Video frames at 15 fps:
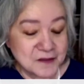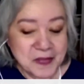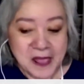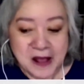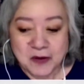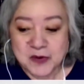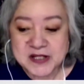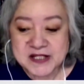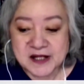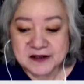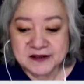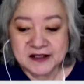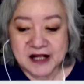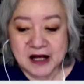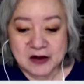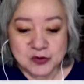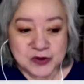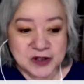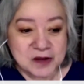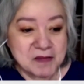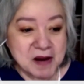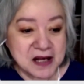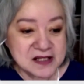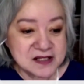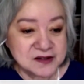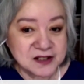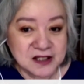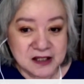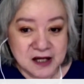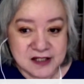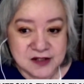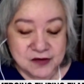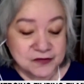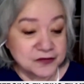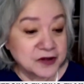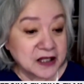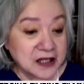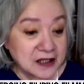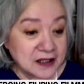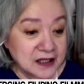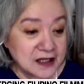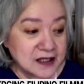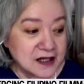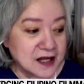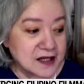We started out with a master class of Ricky Lee last